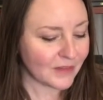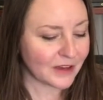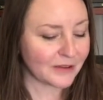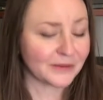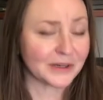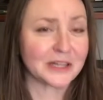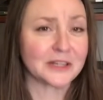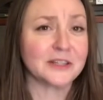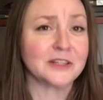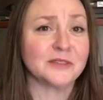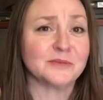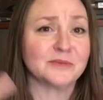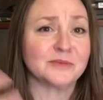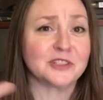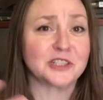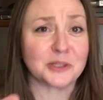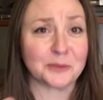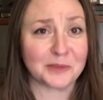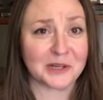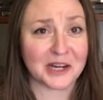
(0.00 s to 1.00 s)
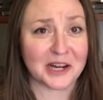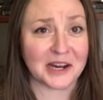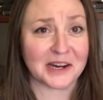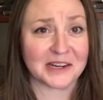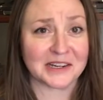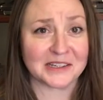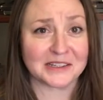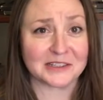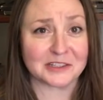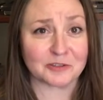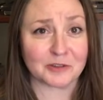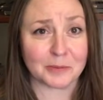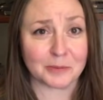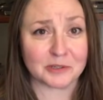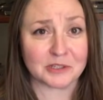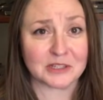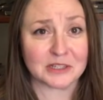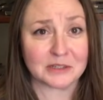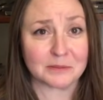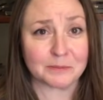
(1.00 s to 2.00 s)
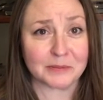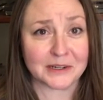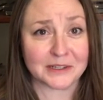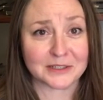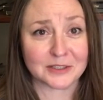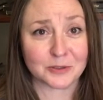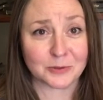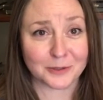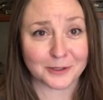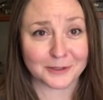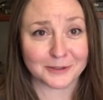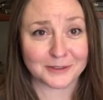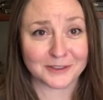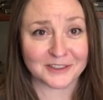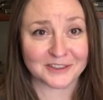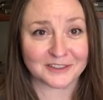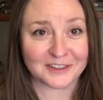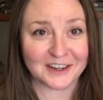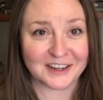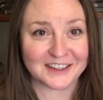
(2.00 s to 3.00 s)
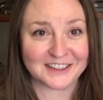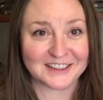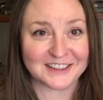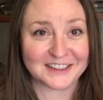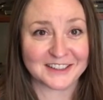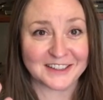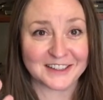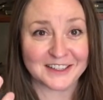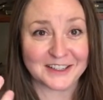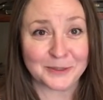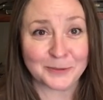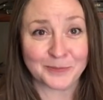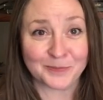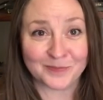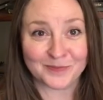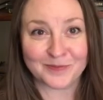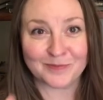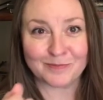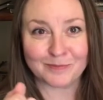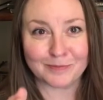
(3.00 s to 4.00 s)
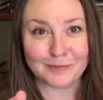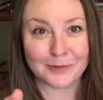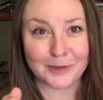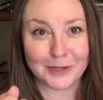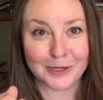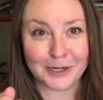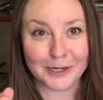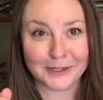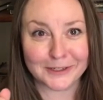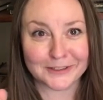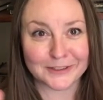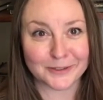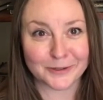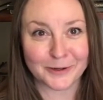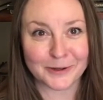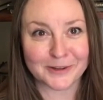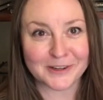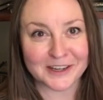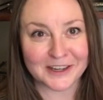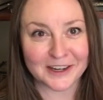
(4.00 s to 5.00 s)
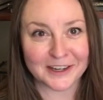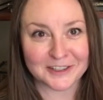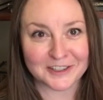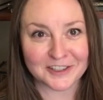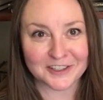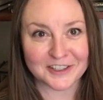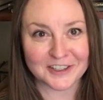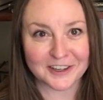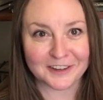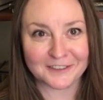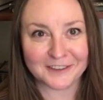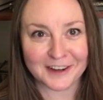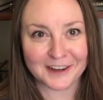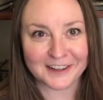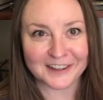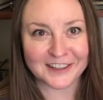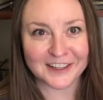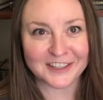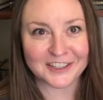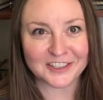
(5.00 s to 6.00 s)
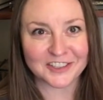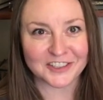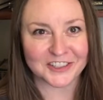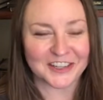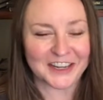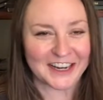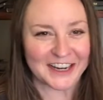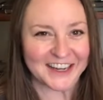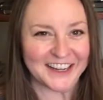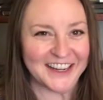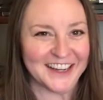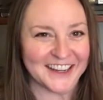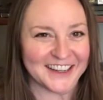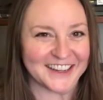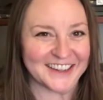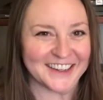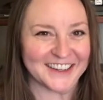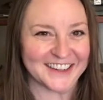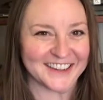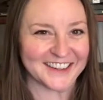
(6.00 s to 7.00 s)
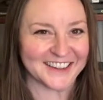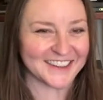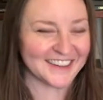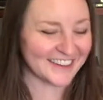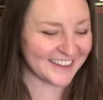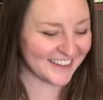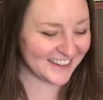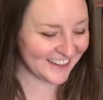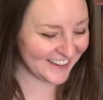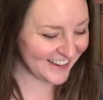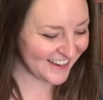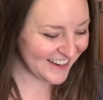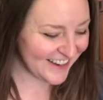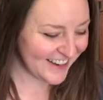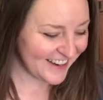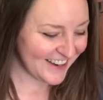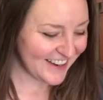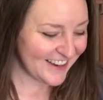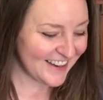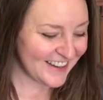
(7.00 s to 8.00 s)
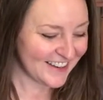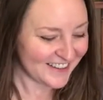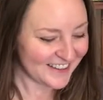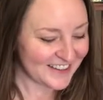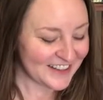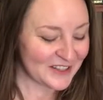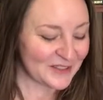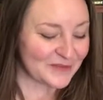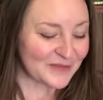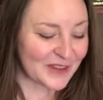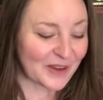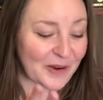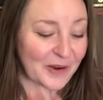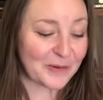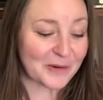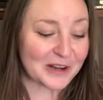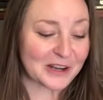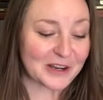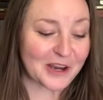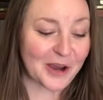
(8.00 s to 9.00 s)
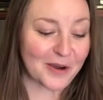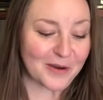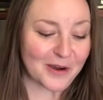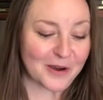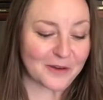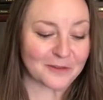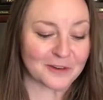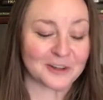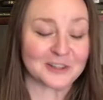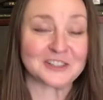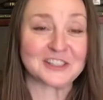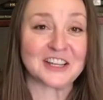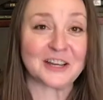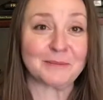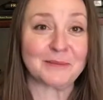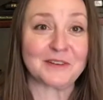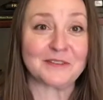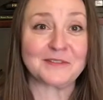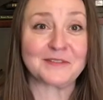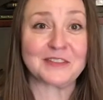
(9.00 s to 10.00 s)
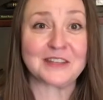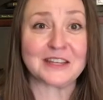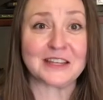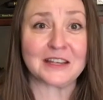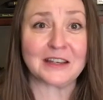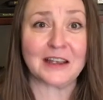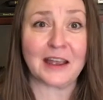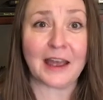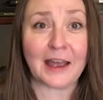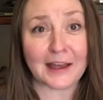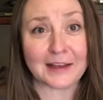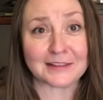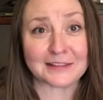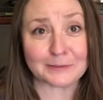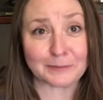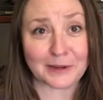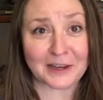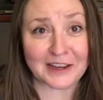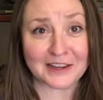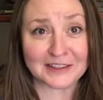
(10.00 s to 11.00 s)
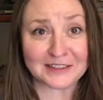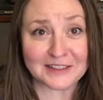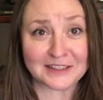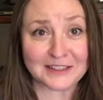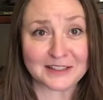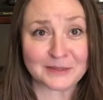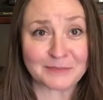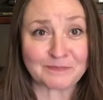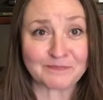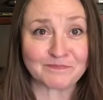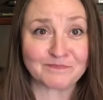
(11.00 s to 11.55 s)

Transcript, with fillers: I mean, Gemini is represented by swords, right? You need a sword to cut yourself out of that tree. So I want to go over some of the aspects